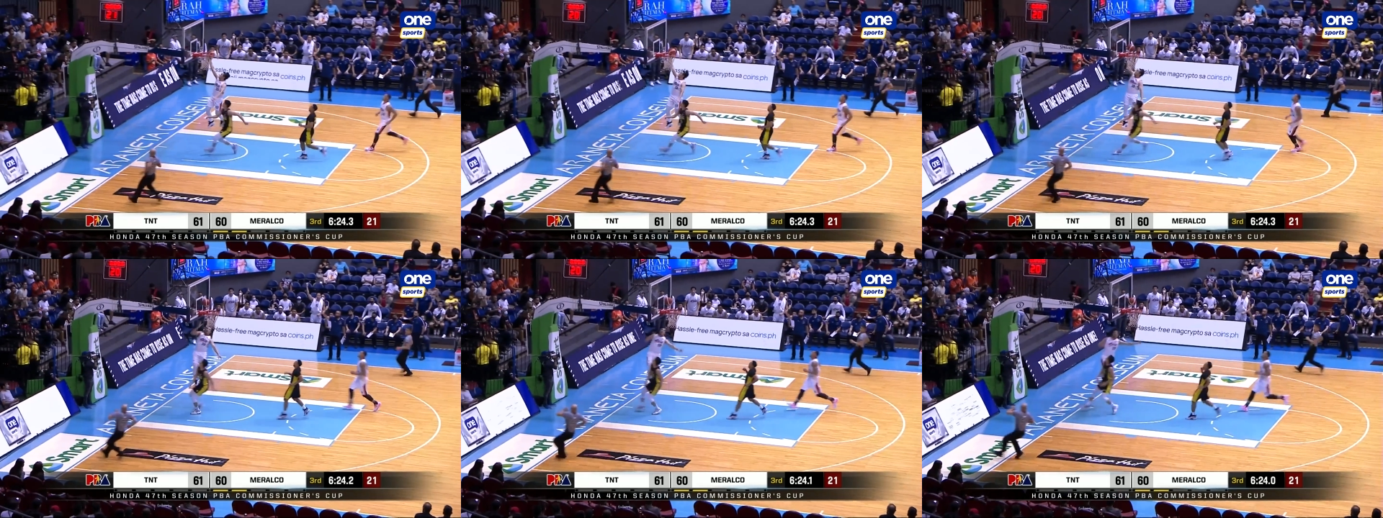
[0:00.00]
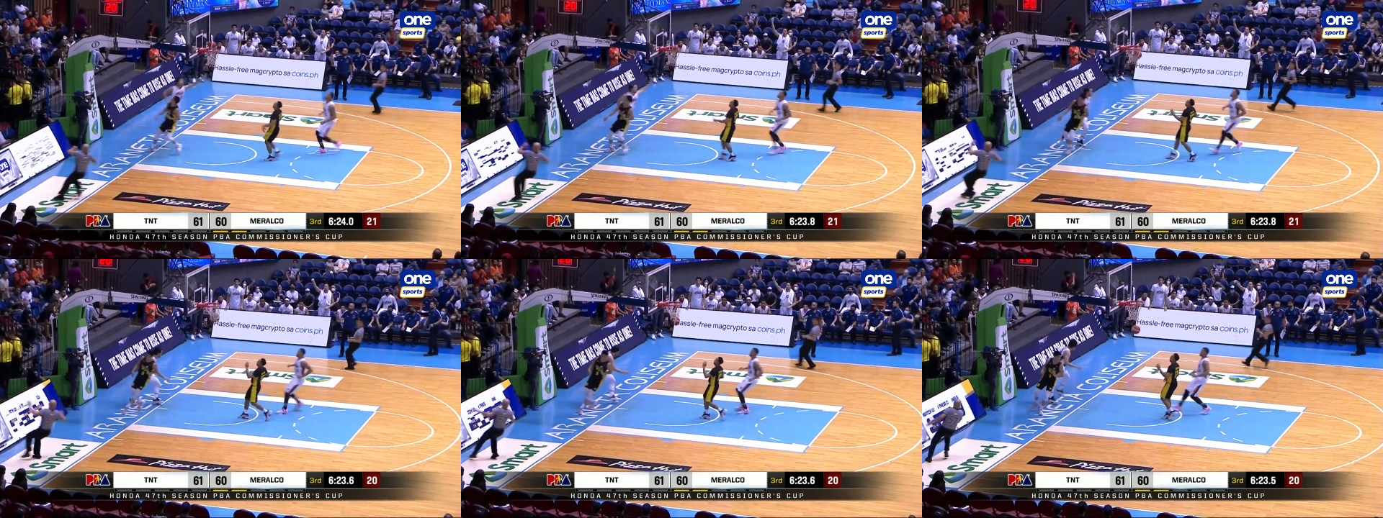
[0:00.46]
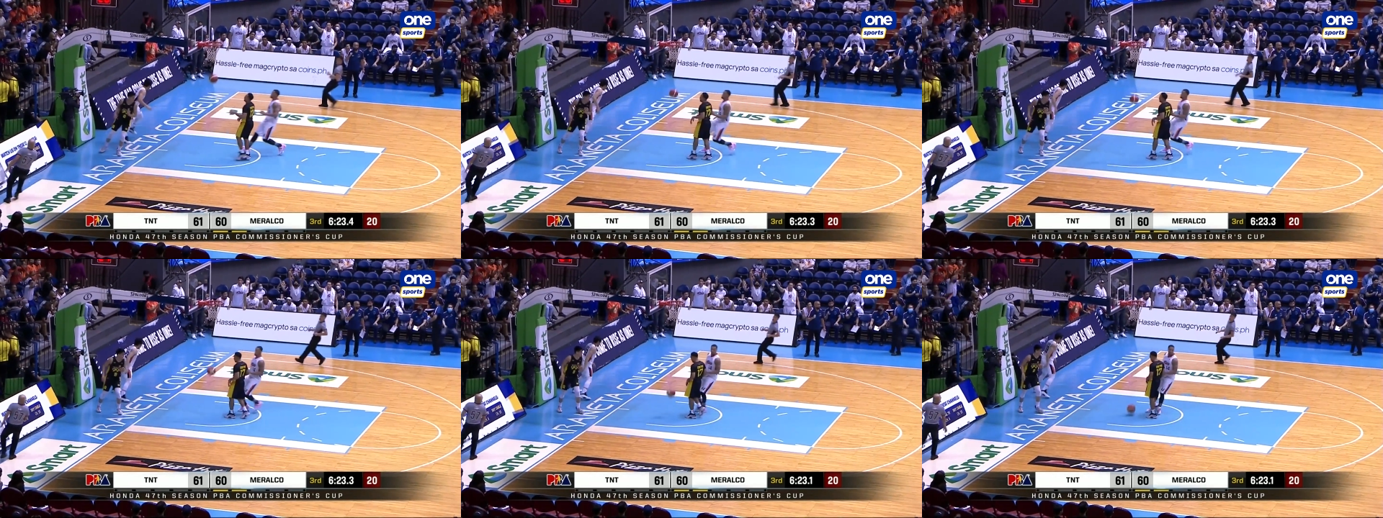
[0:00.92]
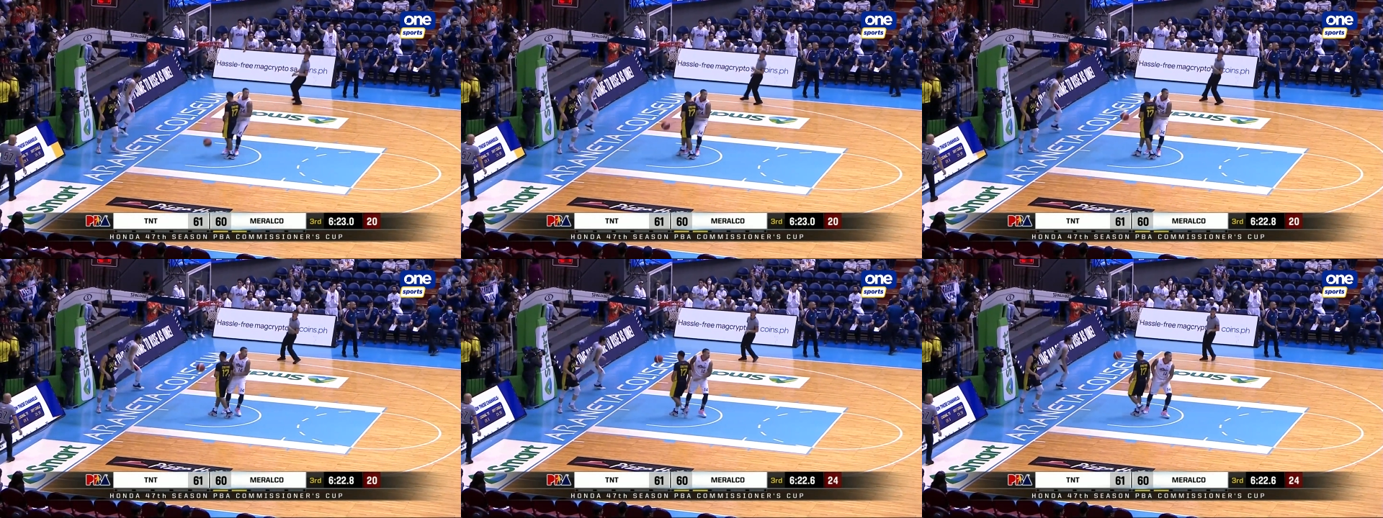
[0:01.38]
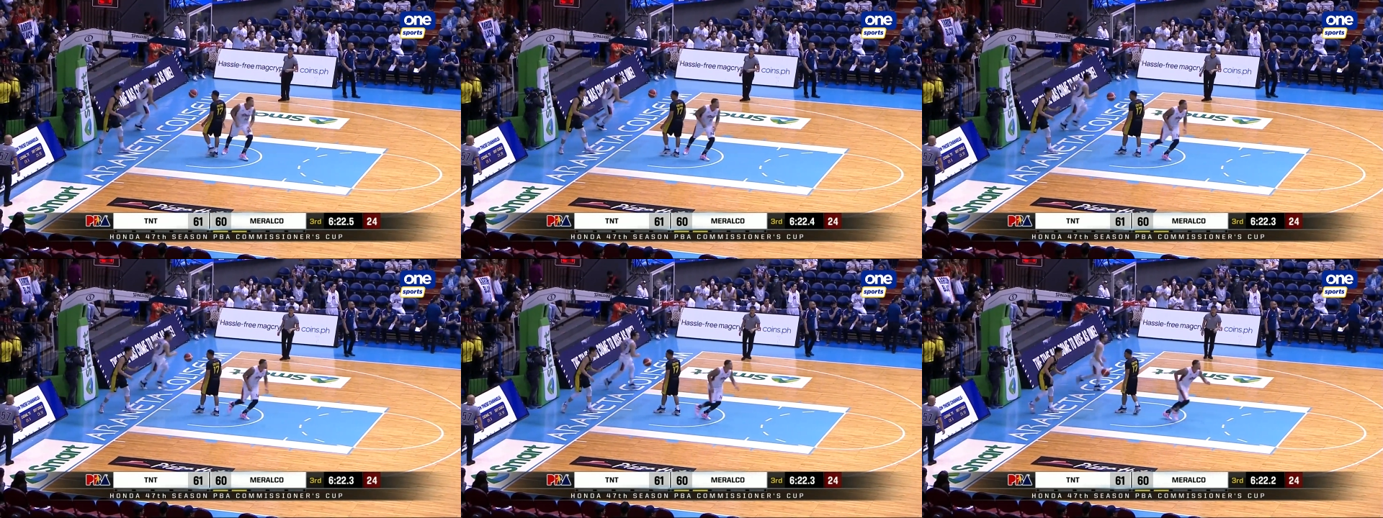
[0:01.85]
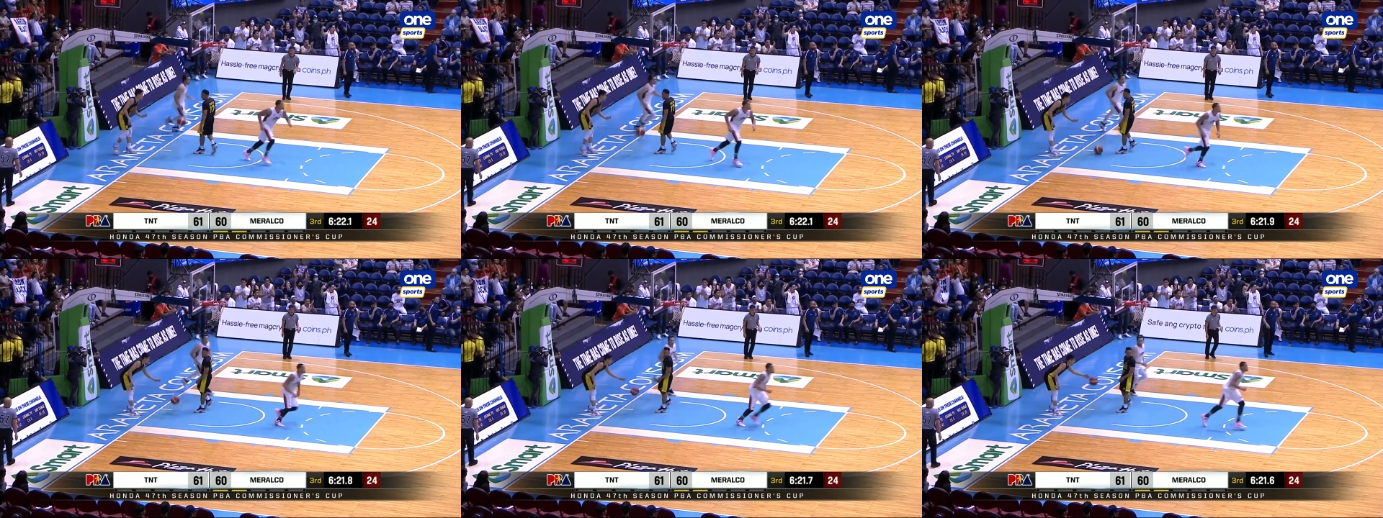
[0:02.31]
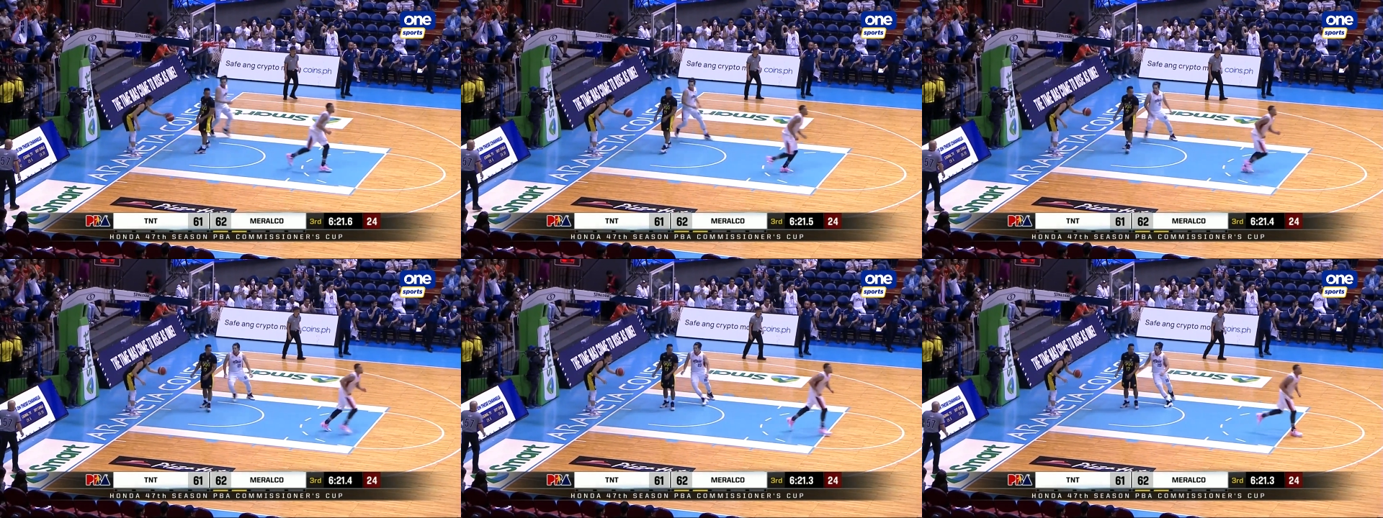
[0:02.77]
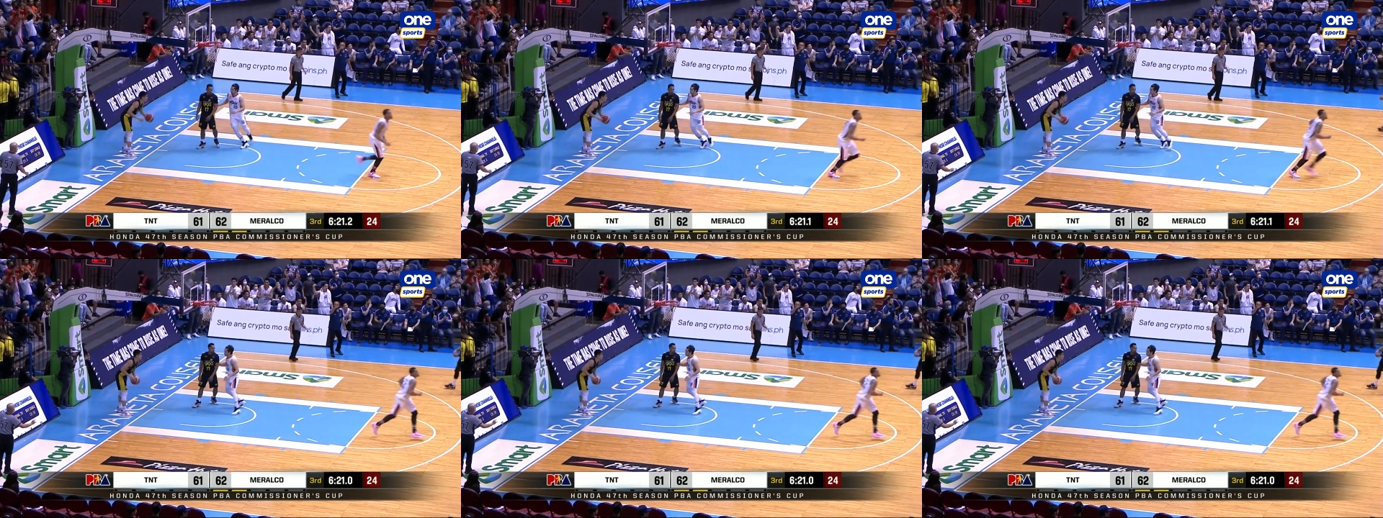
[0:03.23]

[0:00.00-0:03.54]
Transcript: [unreadable: no face in view]